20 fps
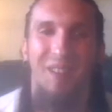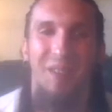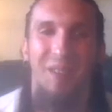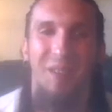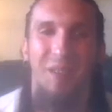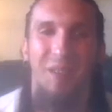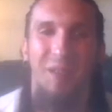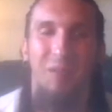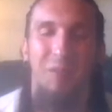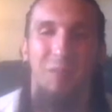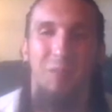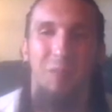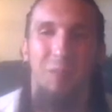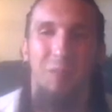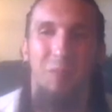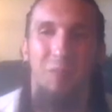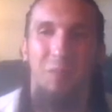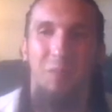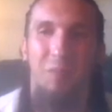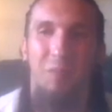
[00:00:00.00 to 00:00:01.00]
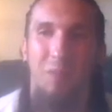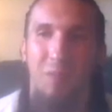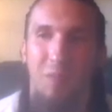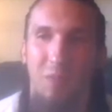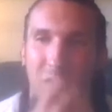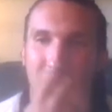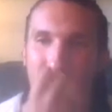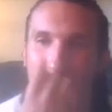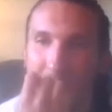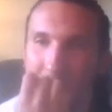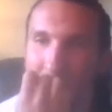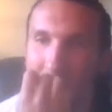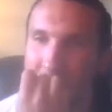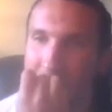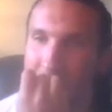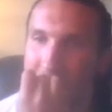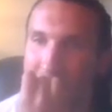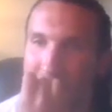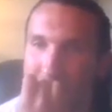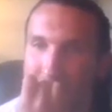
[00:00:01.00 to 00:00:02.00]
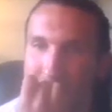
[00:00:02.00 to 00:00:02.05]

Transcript: you know we we do appreciate everyone